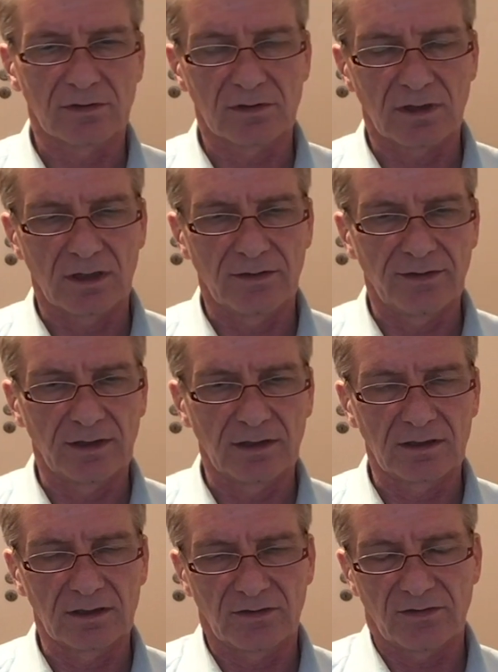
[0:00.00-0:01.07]
I
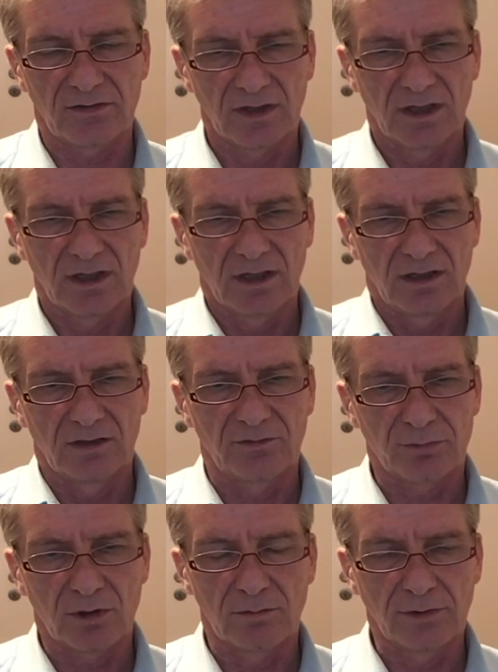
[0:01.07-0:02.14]
think it's
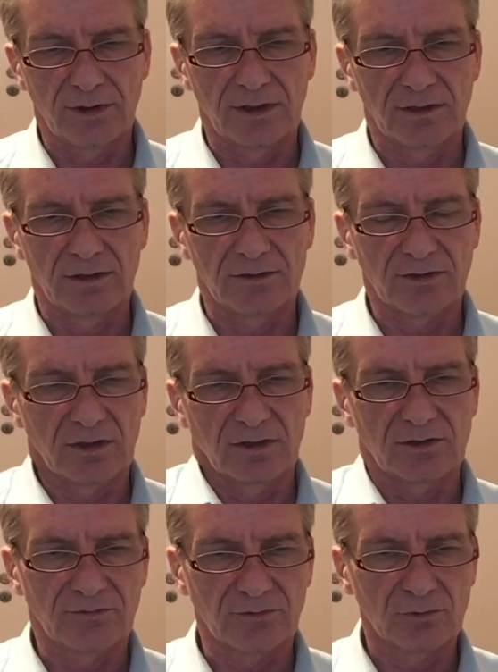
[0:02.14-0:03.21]
probably an
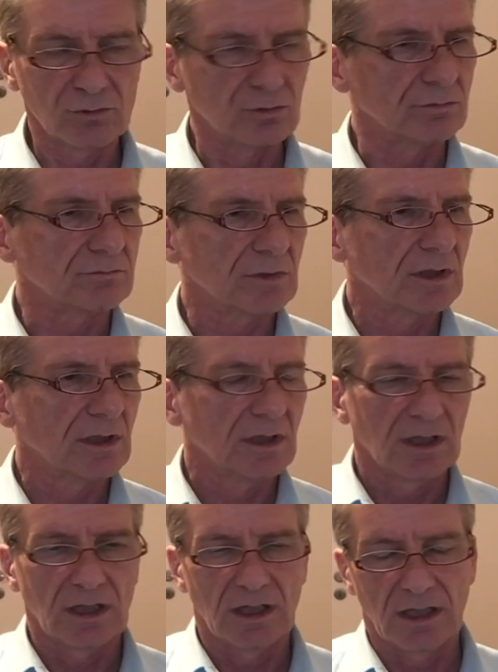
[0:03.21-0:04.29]
alternative to do.
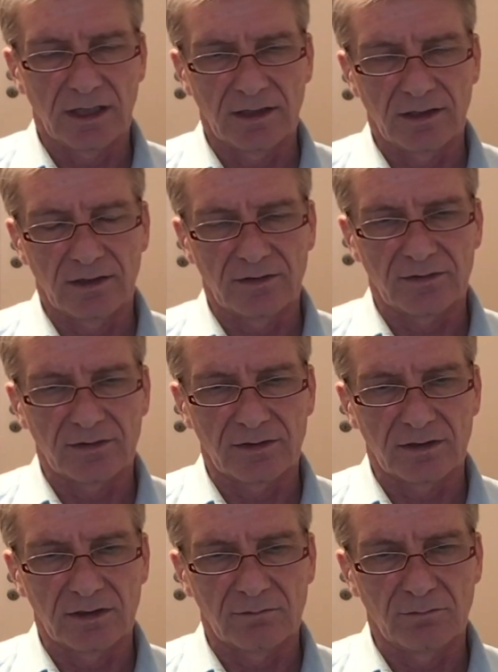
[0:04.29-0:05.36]
And
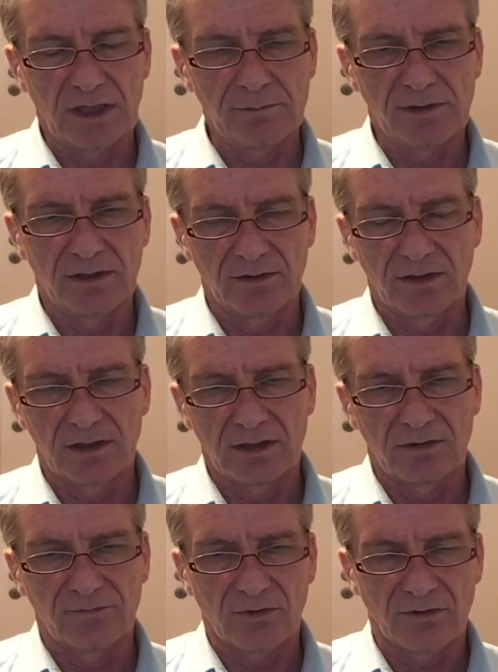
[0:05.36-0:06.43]

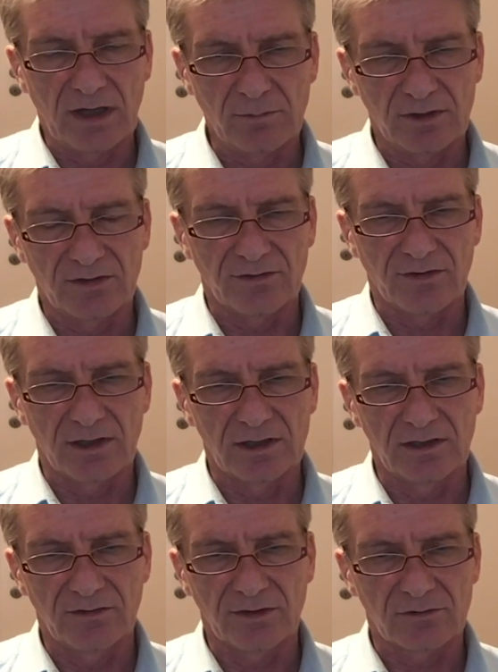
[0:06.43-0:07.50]
maybe for them it's then
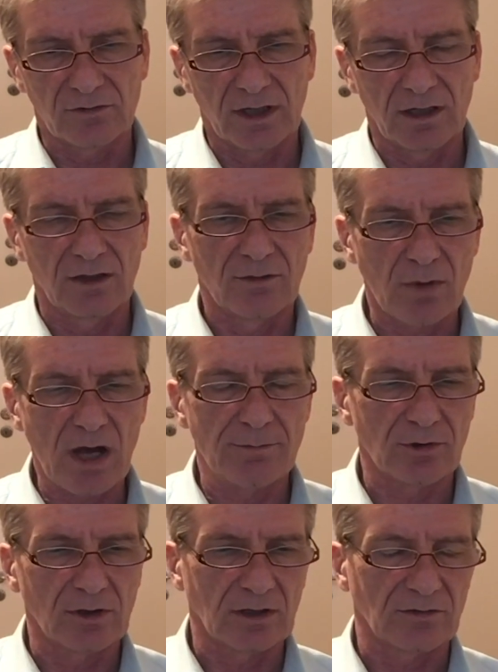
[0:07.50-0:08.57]
easier to handle the
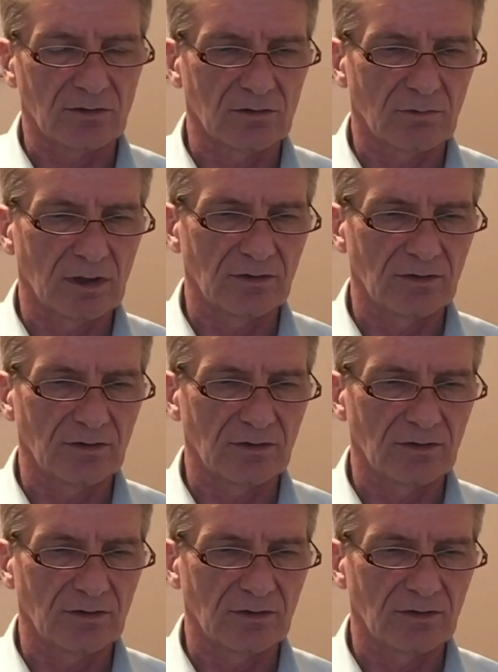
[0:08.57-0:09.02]
byproduct. So